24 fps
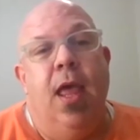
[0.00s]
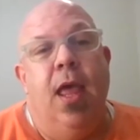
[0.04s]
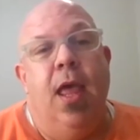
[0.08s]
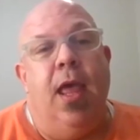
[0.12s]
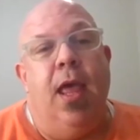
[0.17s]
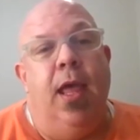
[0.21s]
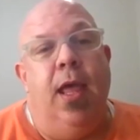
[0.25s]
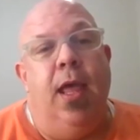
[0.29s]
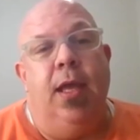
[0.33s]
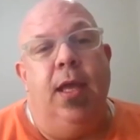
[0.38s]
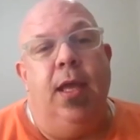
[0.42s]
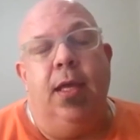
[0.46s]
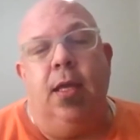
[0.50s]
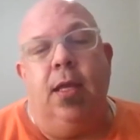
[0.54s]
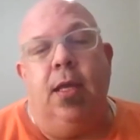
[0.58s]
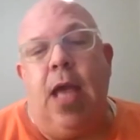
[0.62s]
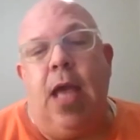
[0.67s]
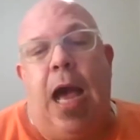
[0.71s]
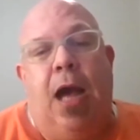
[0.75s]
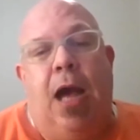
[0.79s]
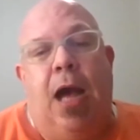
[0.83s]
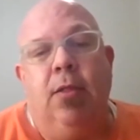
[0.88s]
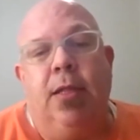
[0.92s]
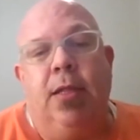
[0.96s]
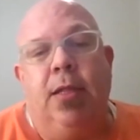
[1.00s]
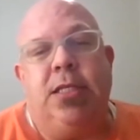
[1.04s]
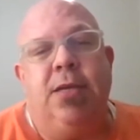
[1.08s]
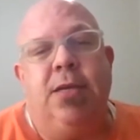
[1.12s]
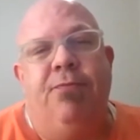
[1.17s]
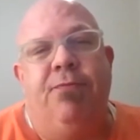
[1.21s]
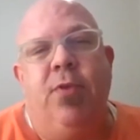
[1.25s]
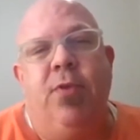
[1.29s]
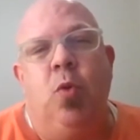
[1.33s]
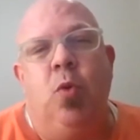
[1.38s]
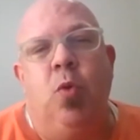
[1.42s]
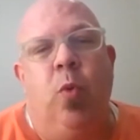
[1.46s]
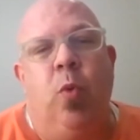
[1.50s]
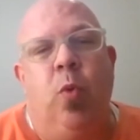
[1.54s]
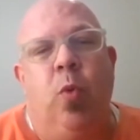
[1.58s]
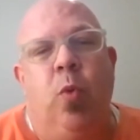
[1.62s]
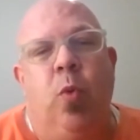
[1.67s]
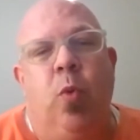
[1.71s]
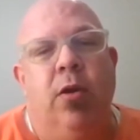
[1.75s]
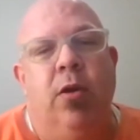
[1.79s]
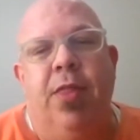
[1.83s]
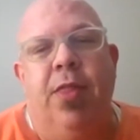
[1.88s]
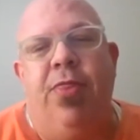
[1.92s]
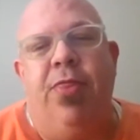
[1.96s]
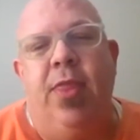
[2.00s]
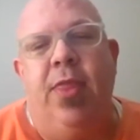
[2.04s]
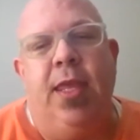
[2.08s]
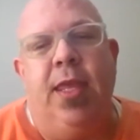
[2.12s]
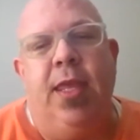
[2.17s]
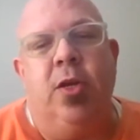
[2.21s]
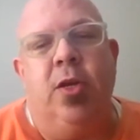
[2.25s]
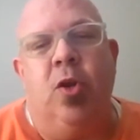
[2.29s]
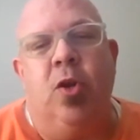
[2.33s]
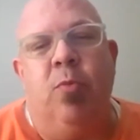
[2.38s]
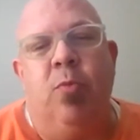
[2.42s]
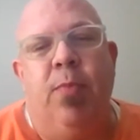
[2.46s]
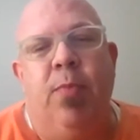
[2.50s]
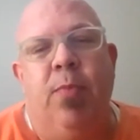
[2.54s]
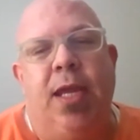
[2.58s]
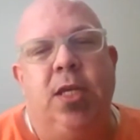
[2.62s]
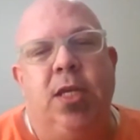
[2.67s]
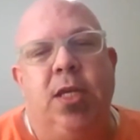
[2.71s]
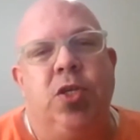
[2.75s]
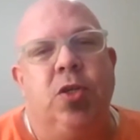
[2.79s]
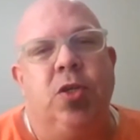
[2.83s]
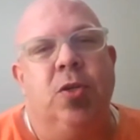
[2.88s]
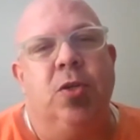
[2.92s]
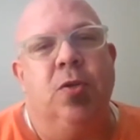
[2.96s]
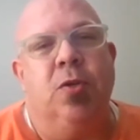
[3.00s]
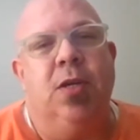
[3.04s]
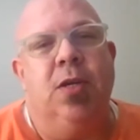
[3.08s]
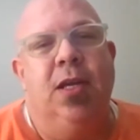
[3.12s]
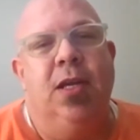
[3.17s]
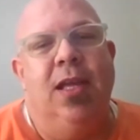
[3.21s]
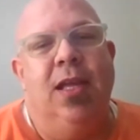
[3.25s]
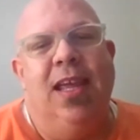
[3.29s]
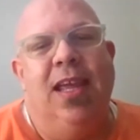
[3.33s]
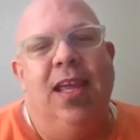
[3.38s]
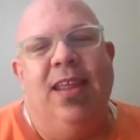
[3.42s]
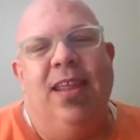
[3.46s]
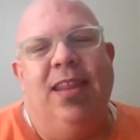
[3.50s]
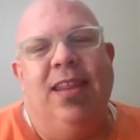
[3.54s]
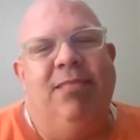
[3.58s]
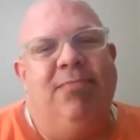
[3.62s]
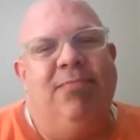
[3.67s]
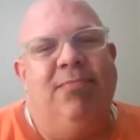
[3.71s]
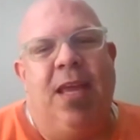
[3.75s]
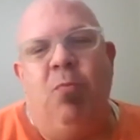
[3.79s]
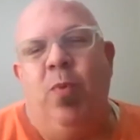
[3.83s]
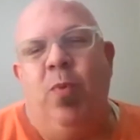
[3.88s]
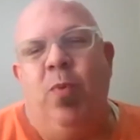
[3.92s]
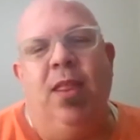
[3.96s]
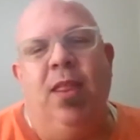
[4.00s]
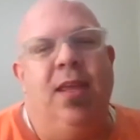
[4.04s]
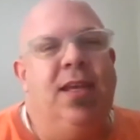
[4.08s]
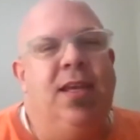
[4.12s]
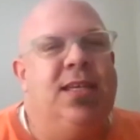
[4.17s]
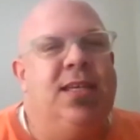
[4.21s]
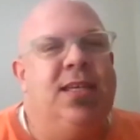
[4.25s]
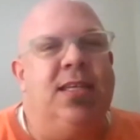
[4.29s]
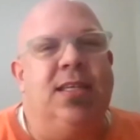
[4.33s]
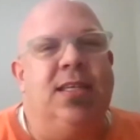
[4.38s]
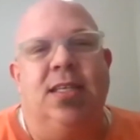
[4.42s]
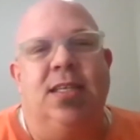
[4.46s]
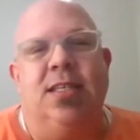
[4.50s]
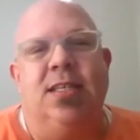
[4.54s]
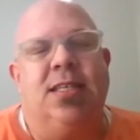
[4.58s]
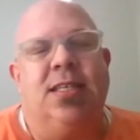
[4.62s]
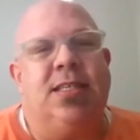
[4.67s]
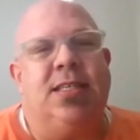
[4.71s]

and in college, if you weren't a theater major, they really didn't